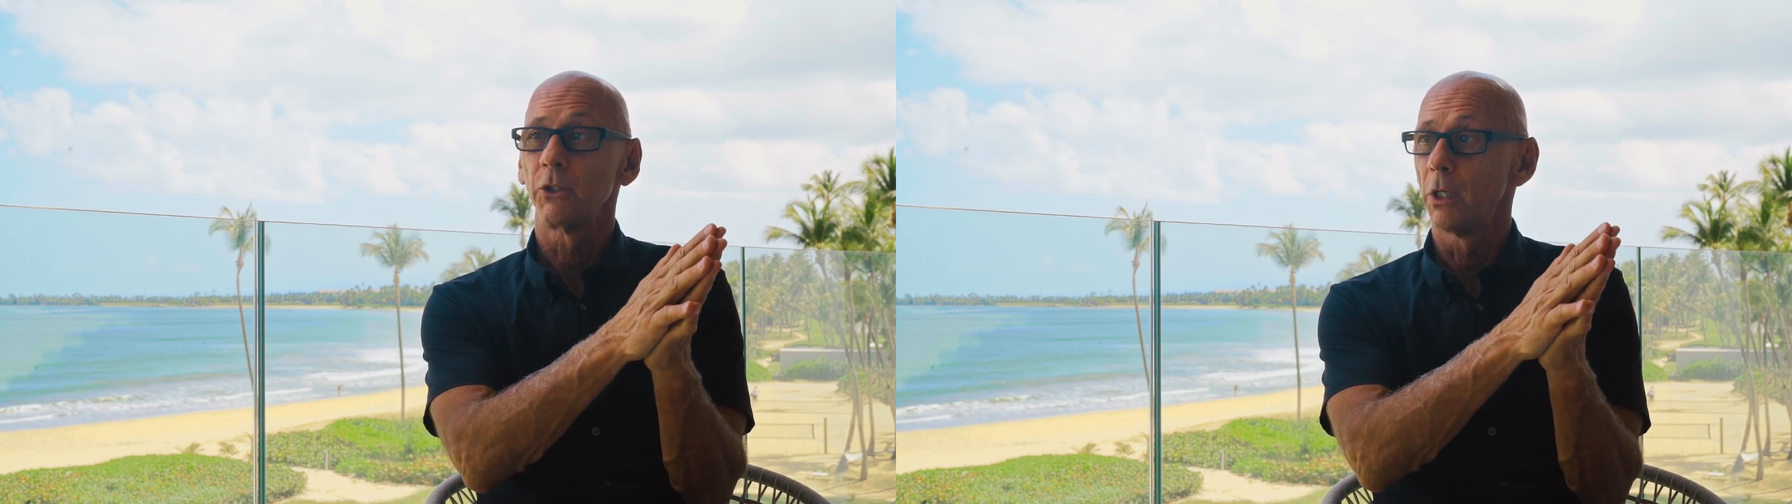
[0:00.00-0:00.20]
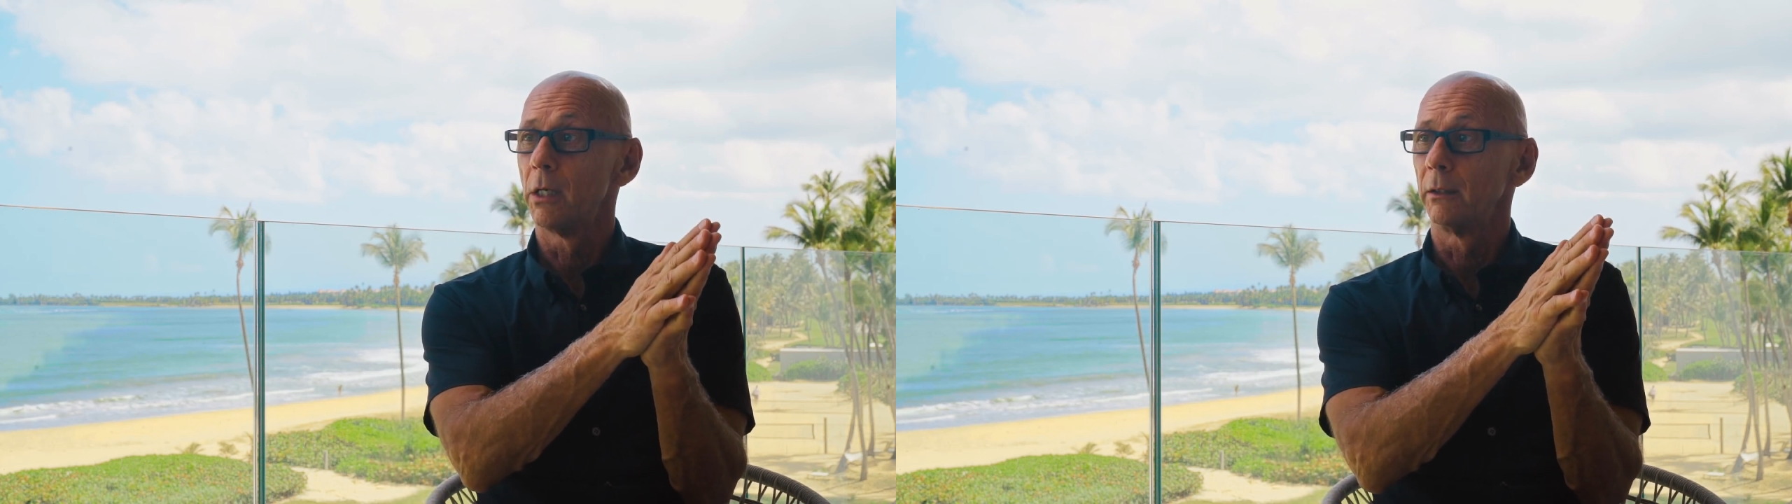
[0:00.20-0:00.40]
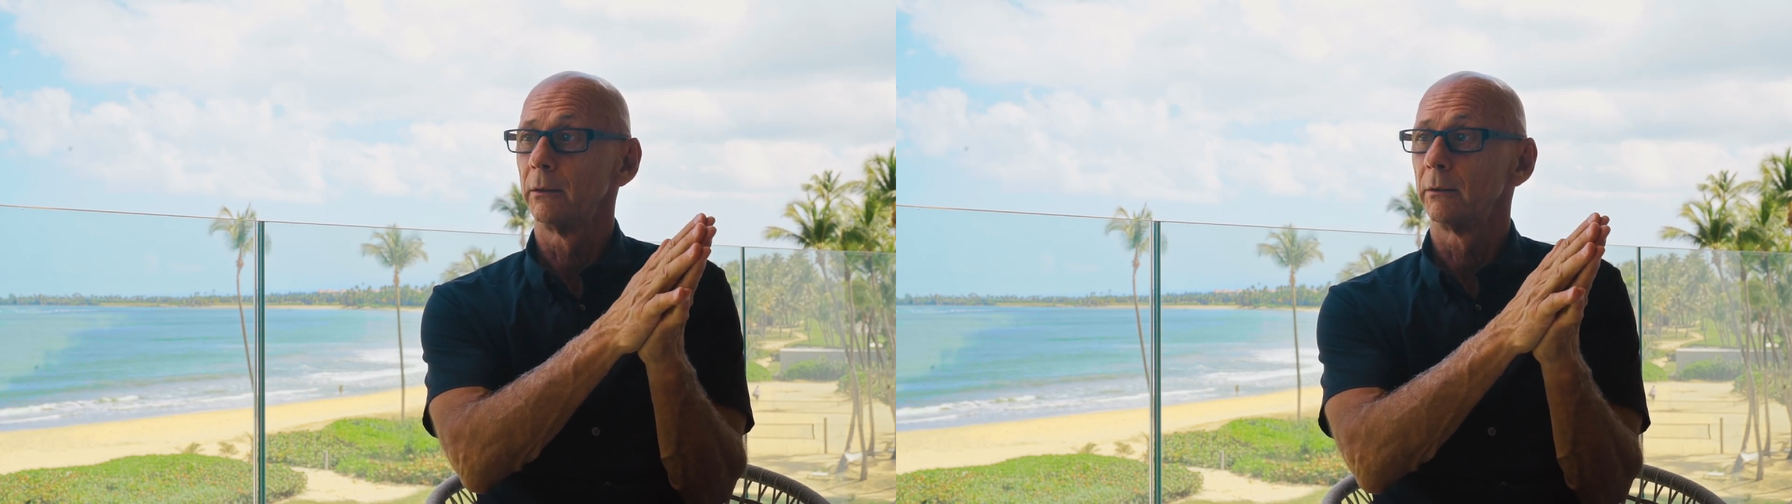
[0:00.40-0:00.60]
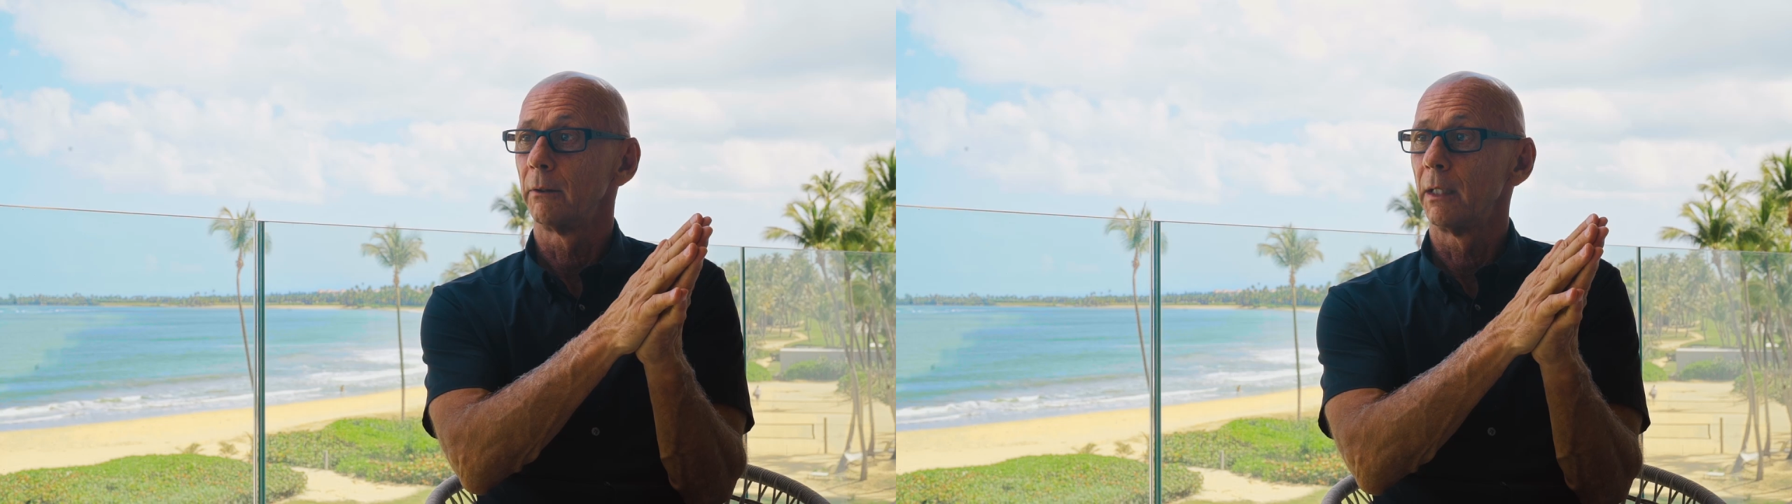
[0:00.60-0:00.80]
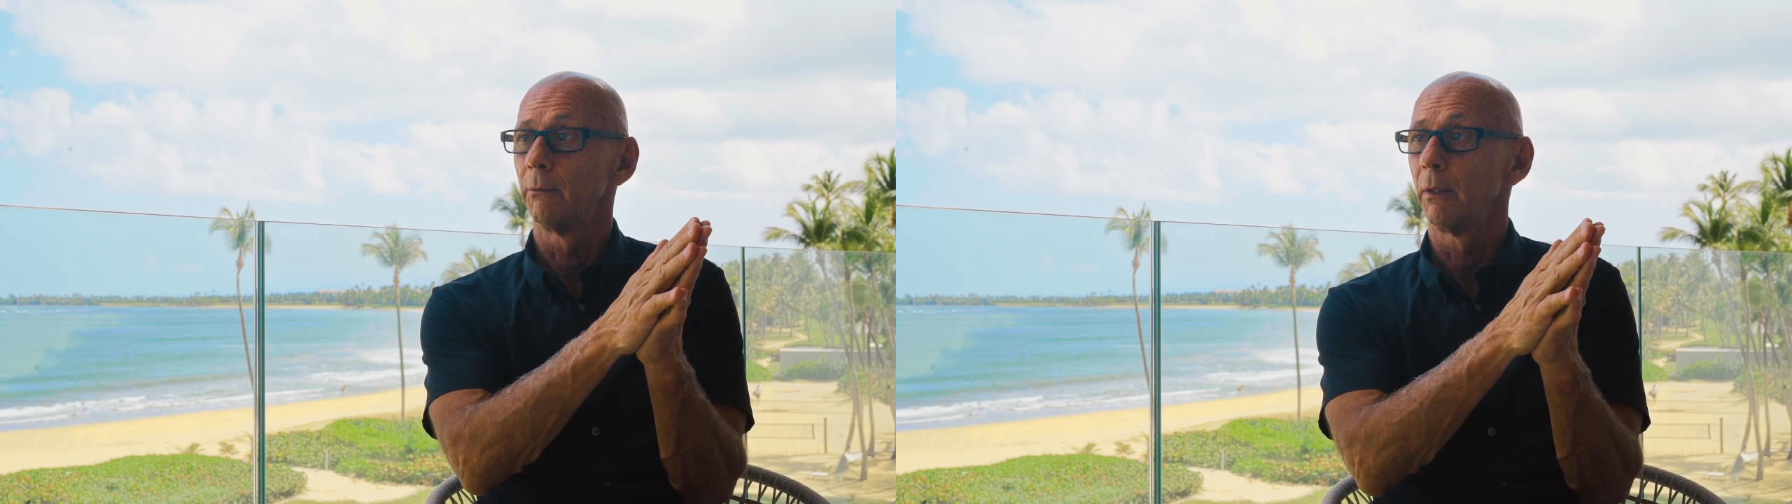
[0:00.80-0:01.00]
young,
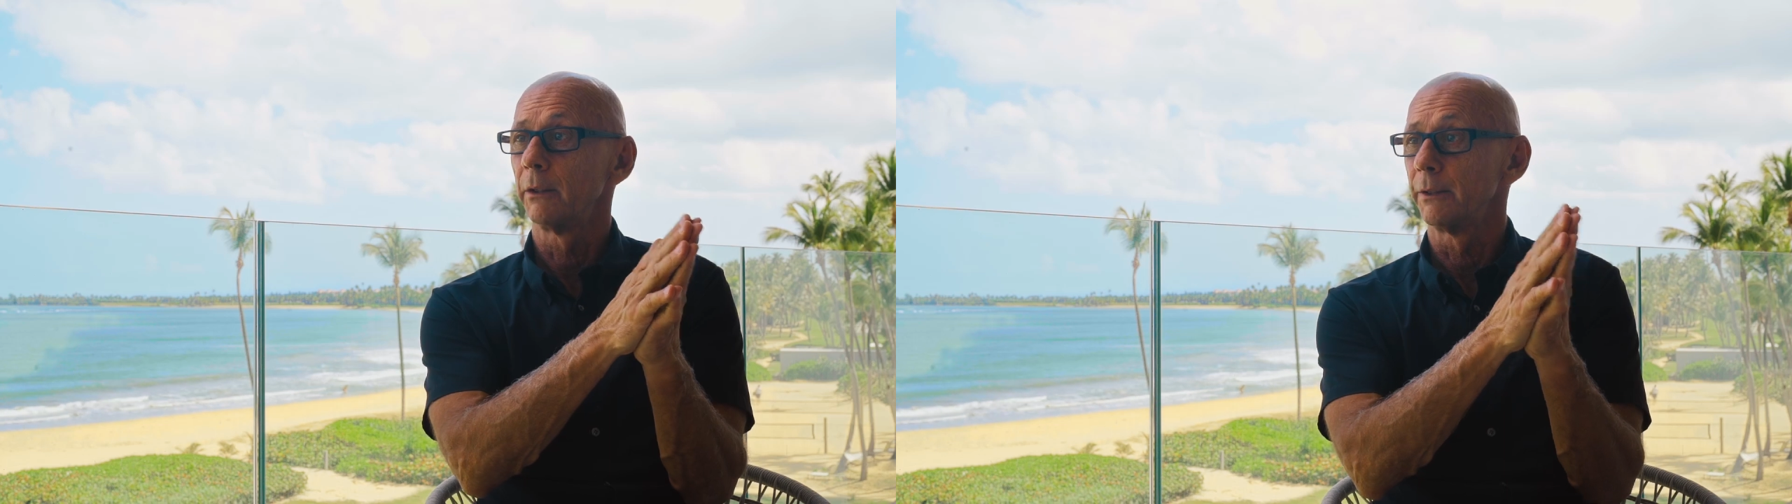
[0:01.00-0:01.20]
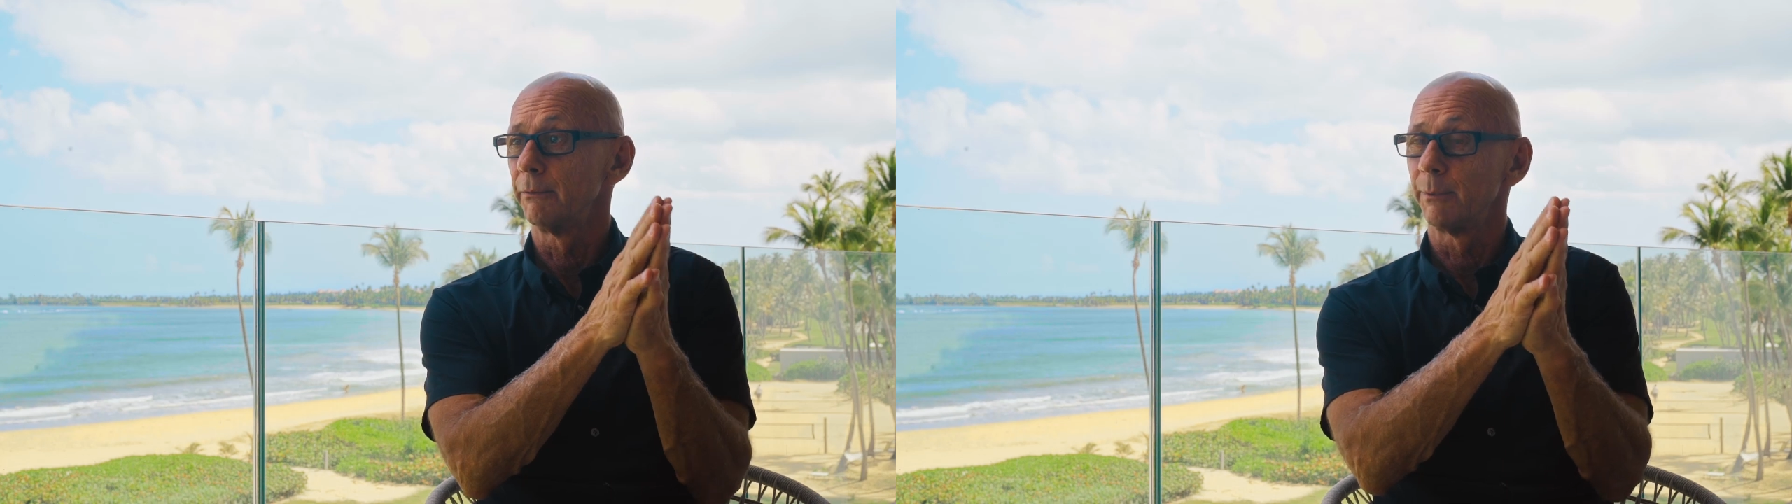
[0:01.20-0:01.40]
right? Relative to